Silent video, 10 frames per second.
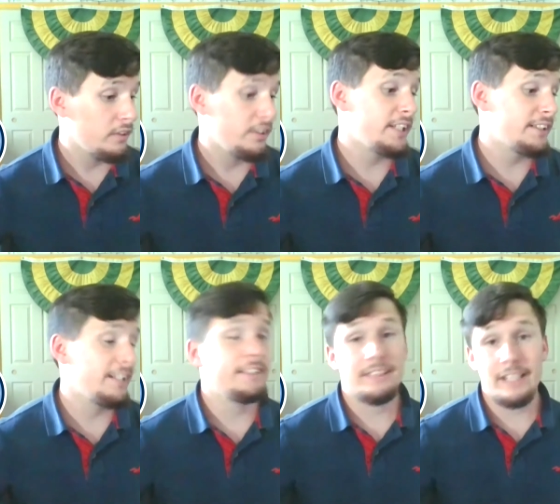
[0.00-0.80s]
This
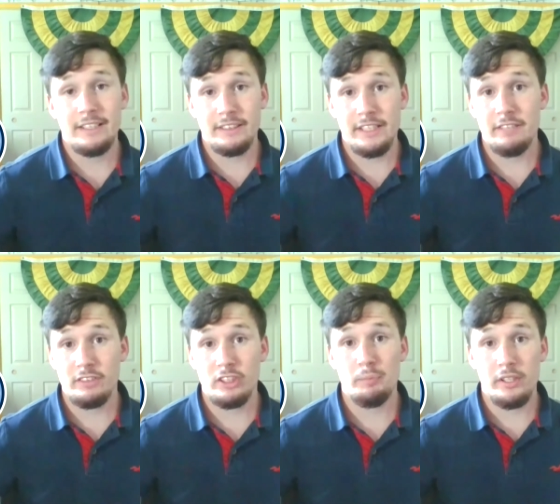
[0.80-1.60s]
Tennessee Titans team
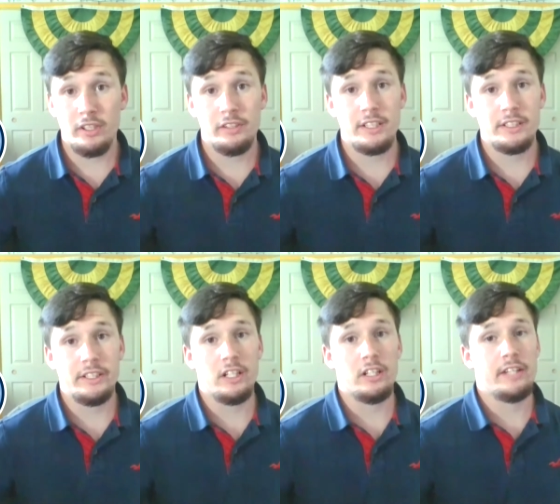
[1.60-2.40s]
is going to be good this
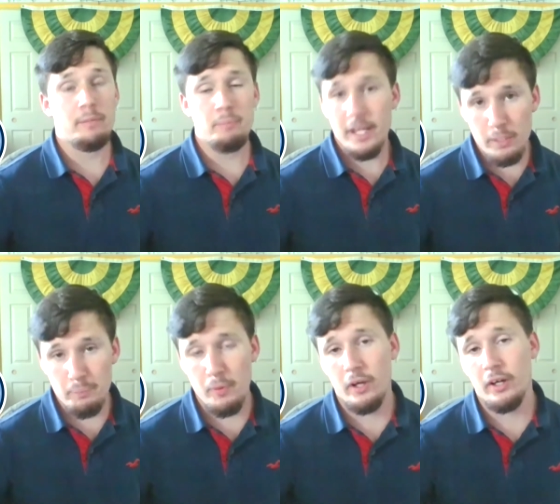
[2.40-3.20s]
year. And they made the
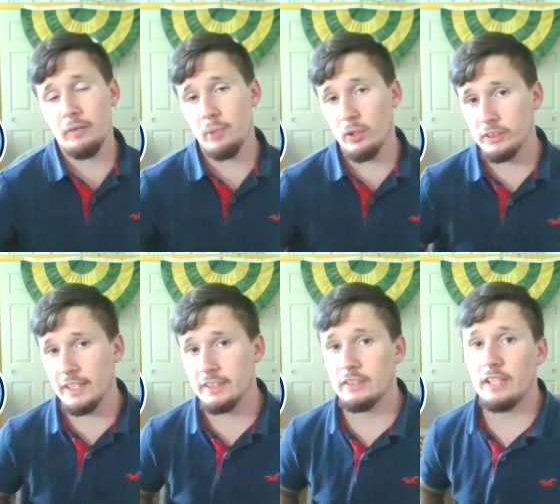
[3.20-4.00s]

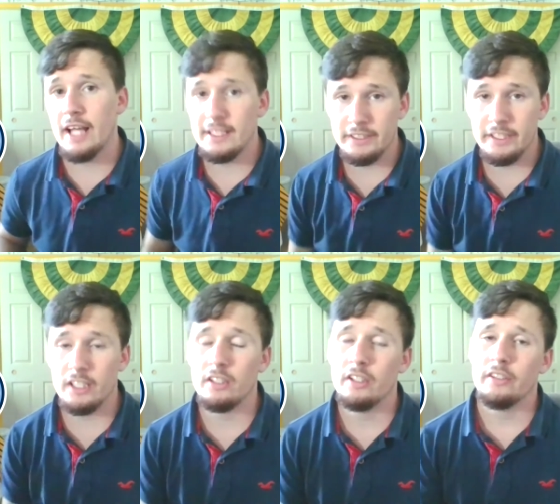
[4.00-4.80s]
postseason last
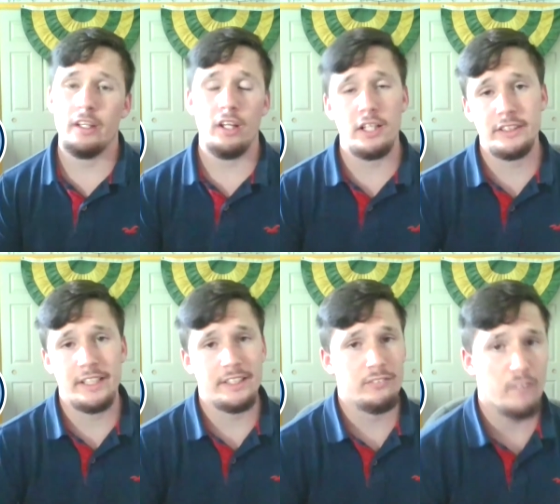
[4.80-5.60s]
year. They lost
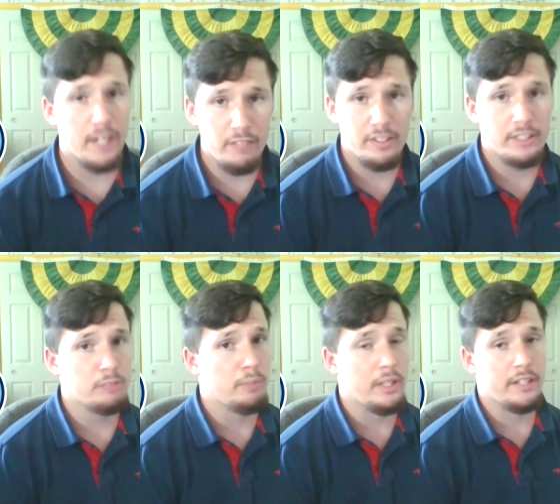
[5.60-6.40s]
against the Ravens,
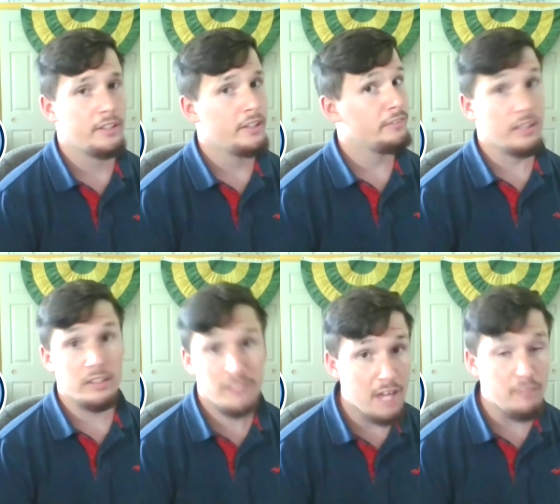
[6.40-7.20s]
but they're
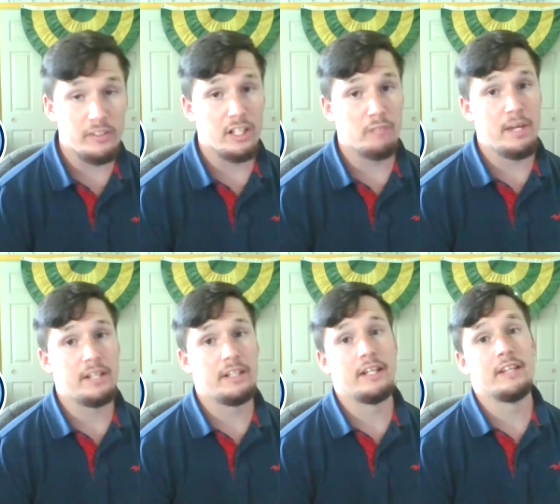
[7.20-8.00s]
definitely going to make
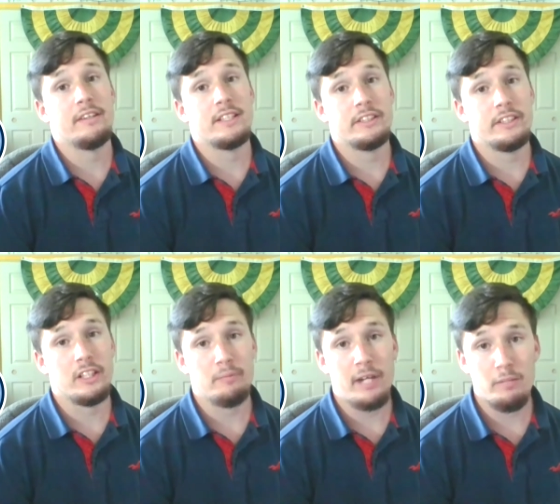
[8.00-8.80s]
it again this year,
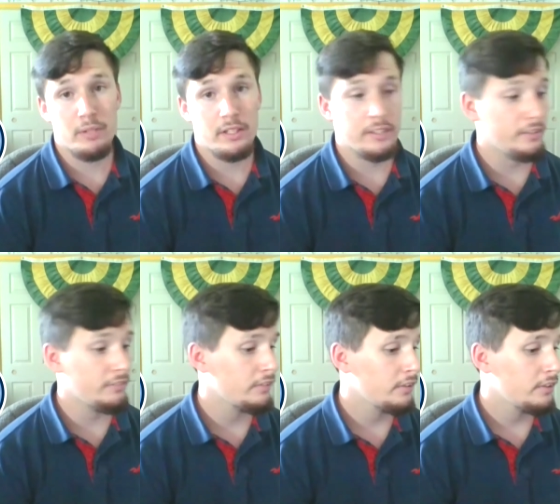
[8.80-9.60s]
in my opinion.
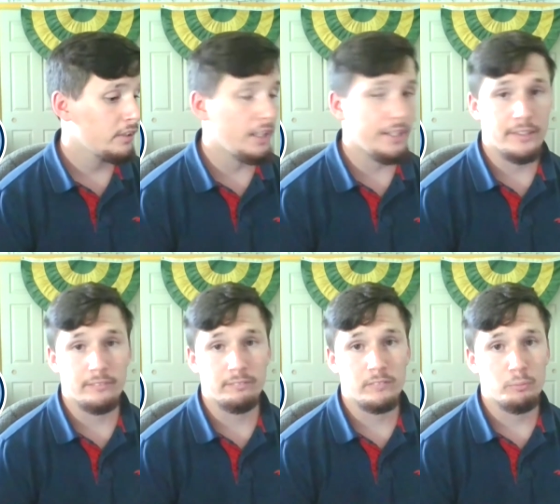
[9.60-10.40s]

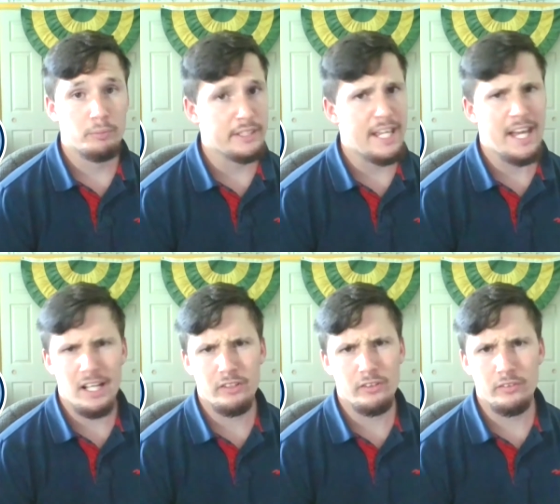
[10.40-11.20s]
But yeah,
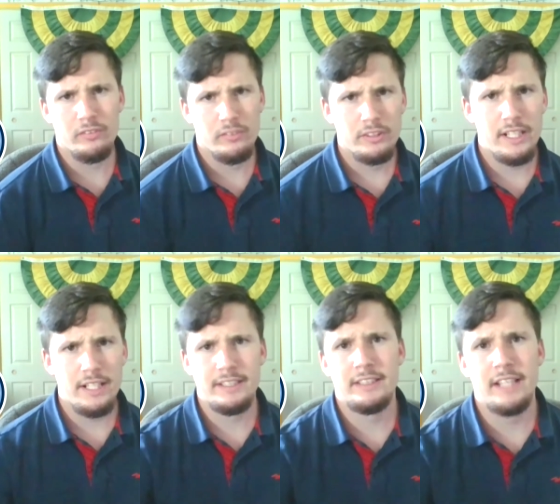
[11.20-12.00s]
dude.
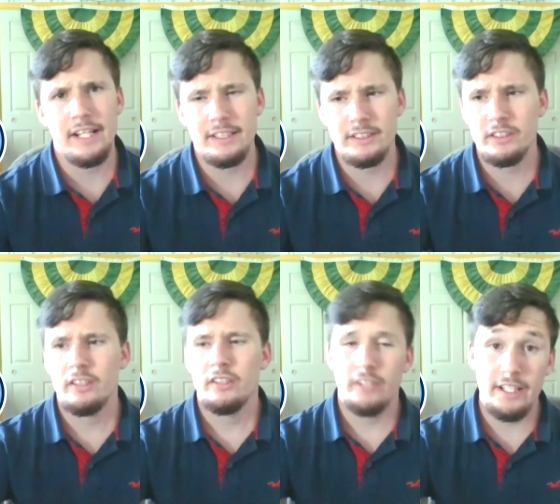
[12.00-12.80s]
Tennessee Titans,
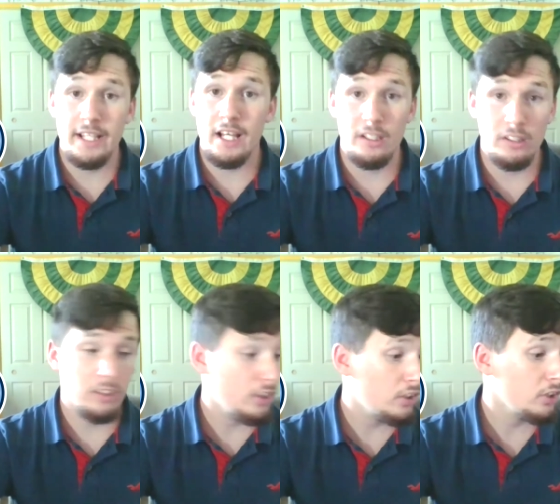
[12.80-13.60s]
they got a
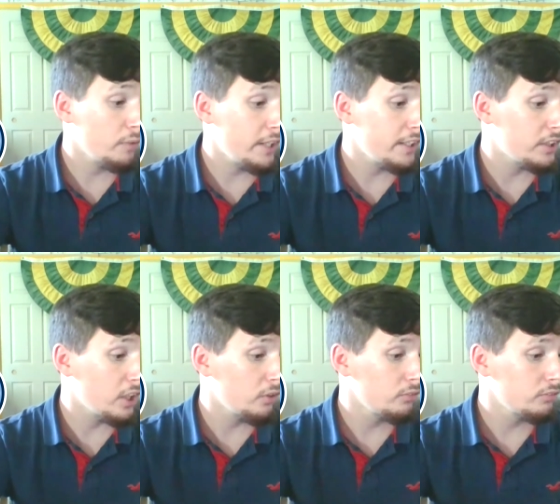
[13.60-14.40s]
long way to
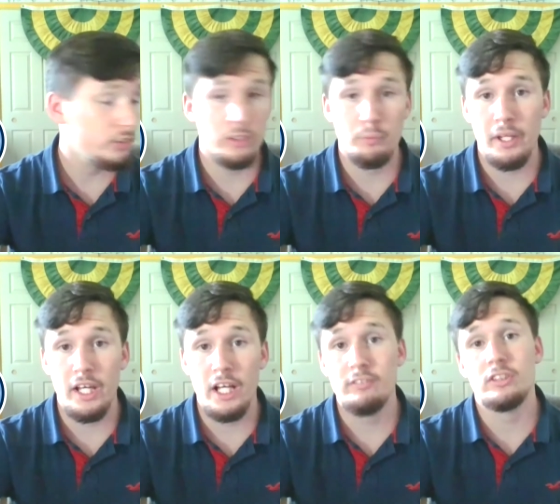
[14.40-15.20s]
go to the
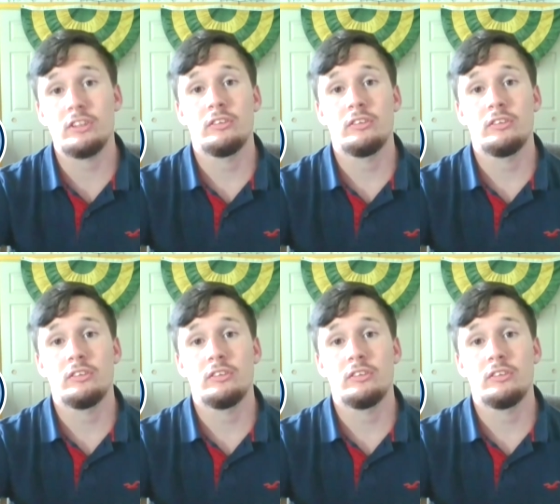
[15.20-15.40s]
playoffs.